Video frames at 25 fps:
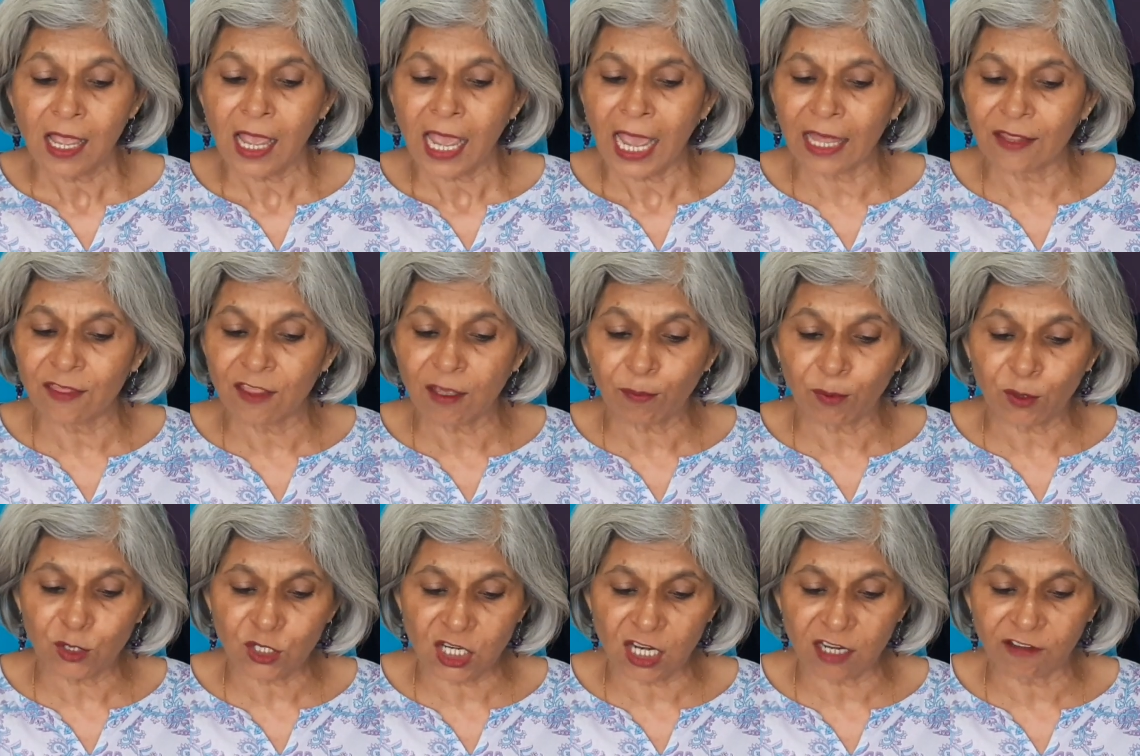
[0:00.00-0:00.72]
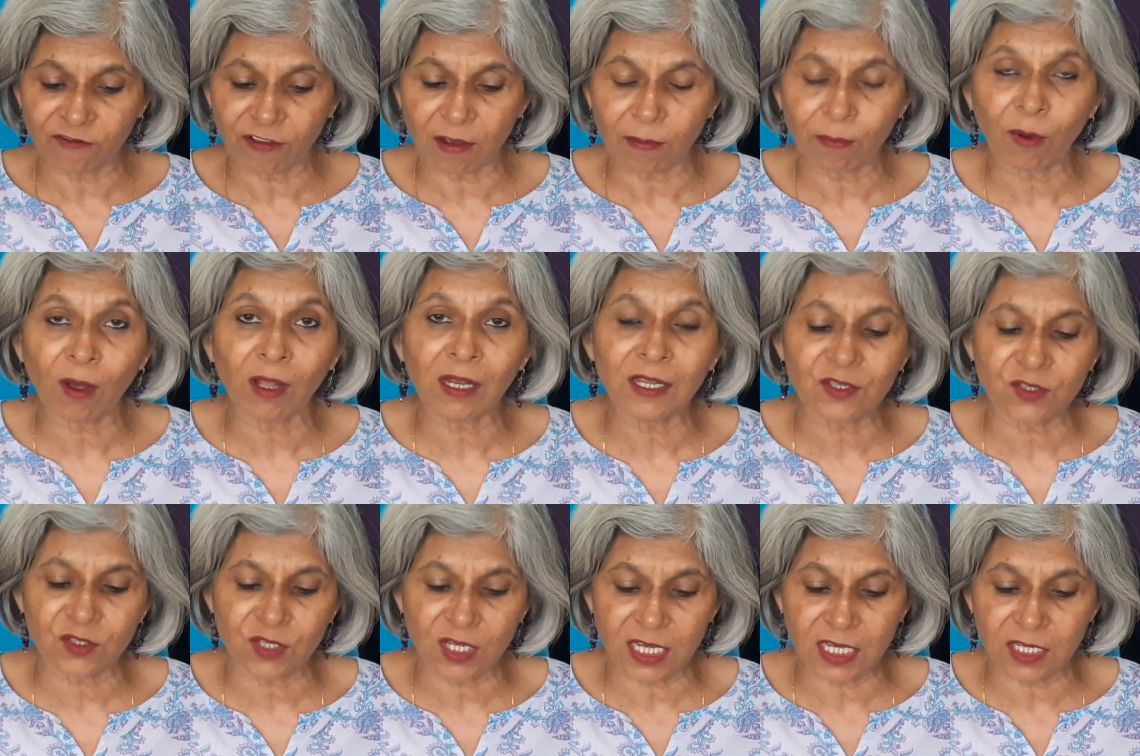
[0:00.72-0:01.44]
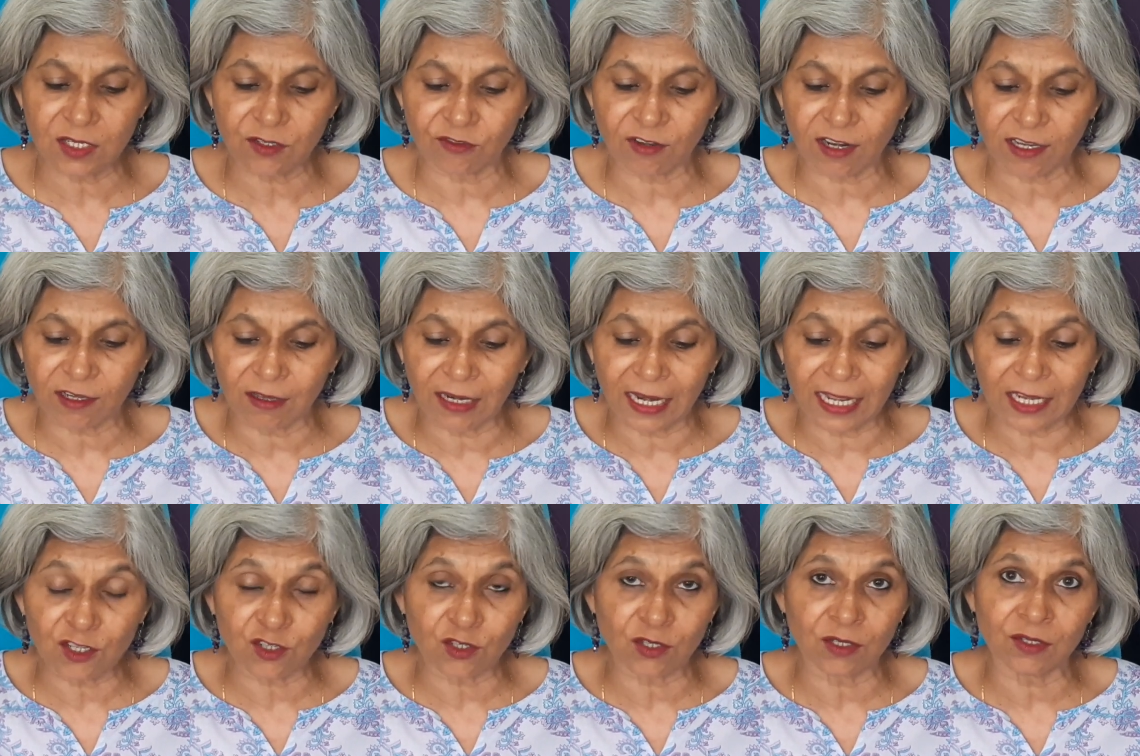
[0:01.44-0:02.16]
and they're pushing for policies,
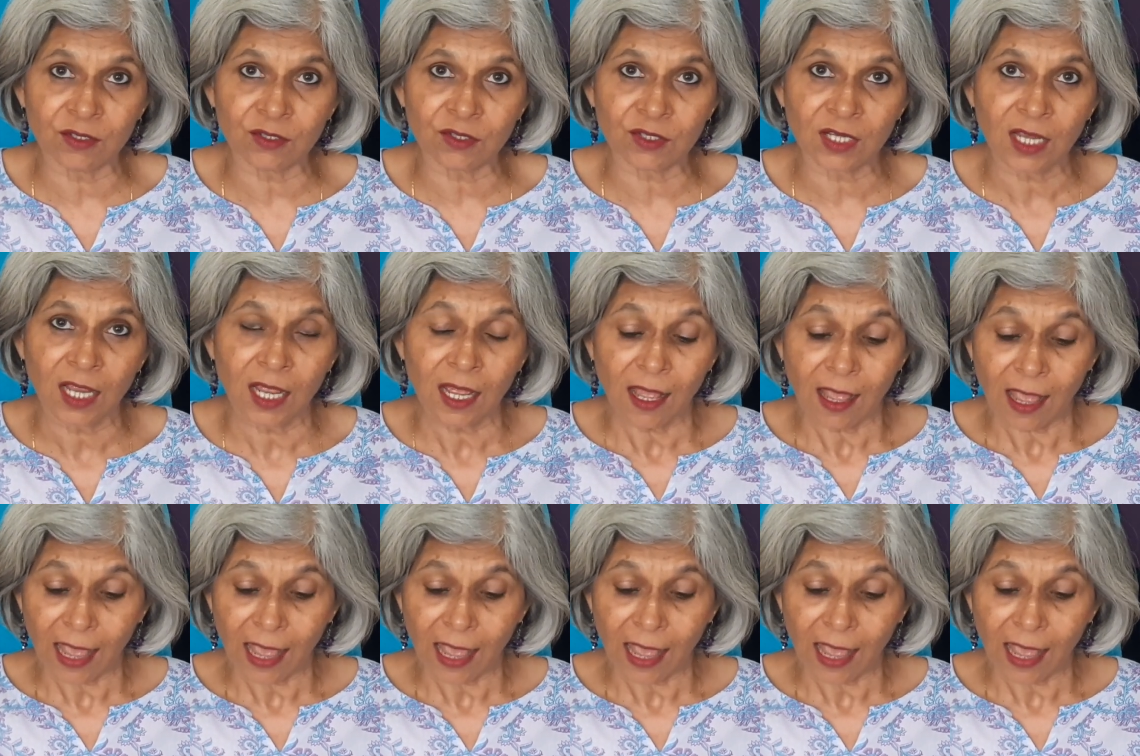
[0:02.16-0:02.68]
regulations,